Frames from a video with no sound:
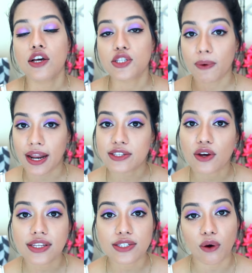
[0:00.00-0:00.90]
So when I
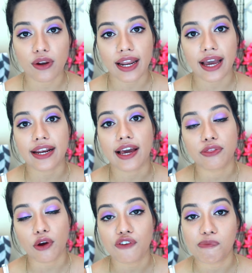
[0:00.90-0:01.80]
saw this online, I
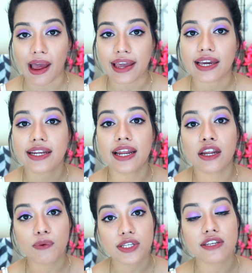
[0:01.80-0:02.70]
thought of buying it, and
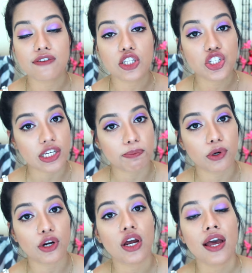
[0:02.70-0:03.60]
it was even
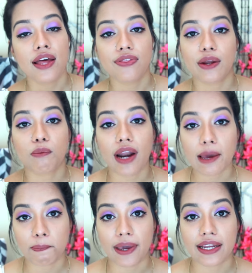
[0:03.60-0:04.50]
cheaper than what
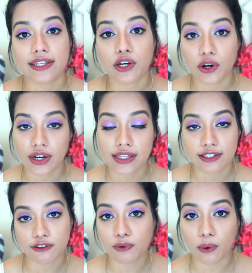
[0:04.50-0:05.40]
I paid here in
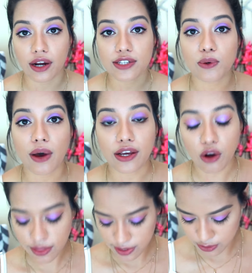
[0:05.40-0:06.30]
Sephora. So I
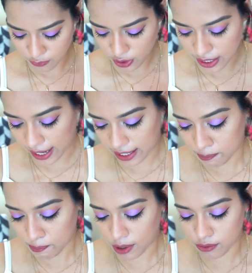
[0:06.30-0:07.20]
got this for
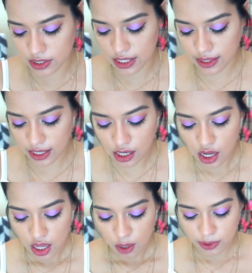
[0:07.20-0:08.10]
£9 I think,
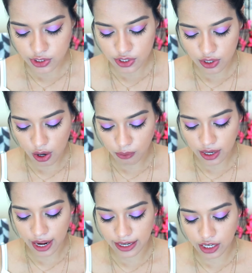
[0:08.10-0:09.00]
which is
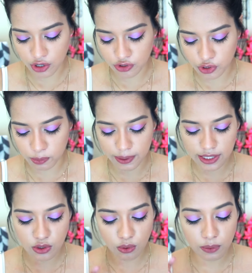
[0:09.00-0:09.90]
around 900
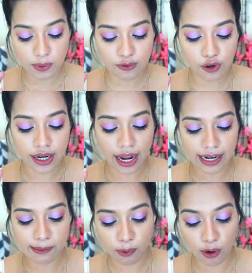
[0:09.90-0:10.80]
rupees. So it was for
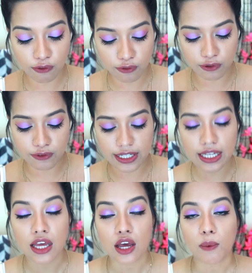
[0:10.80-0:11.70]

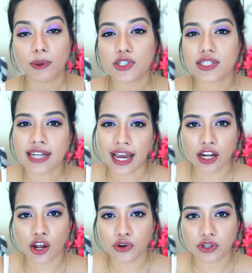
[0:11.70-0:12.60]
9.50, which is
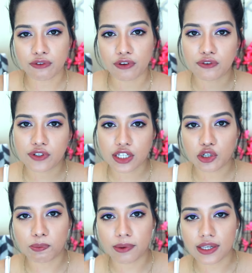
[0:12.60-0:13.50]

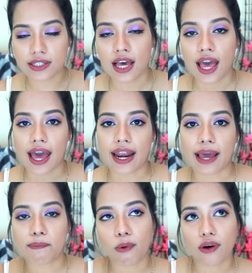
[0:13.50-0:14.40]
950 rupees, and
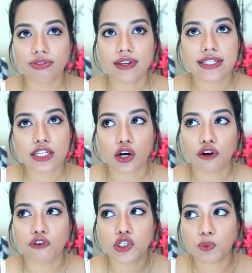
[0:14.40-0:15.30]
I bought this
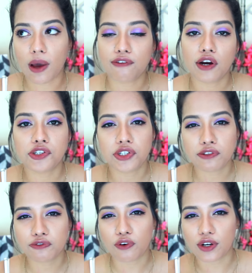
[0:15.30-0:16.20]
here for
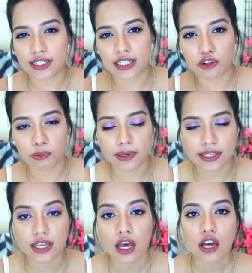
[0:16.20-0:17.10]
1240
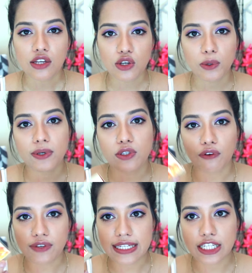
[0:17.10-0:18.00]
rupees. So it was
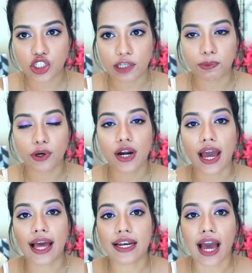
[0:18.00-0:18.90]
obviously cheaper,
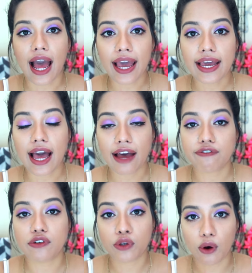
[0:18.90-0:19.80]
and I
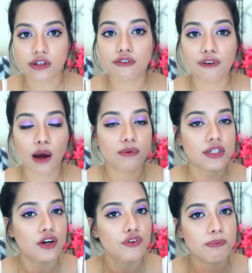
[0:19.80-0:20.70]
have not
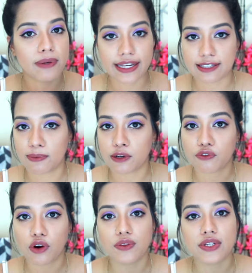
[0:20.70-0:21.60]
found a replacement
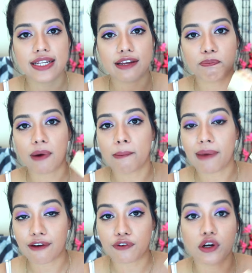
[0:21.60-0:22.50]
for this lip
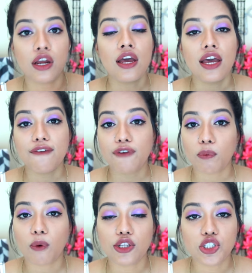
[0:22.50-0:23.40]
balm ever. If you
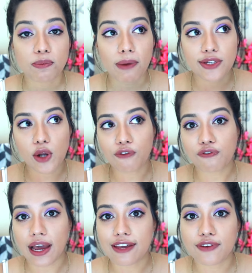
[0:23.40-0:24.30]
watch my top
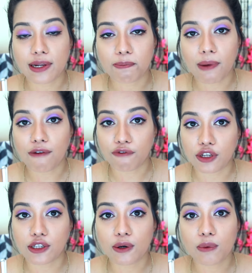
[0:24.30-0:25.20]
5 lip balm
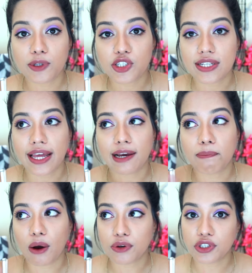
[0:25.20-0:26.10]
video, which is like
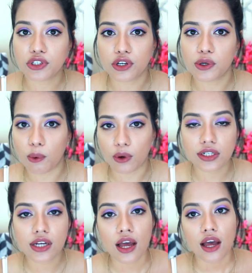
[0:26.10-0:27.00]
about a year old,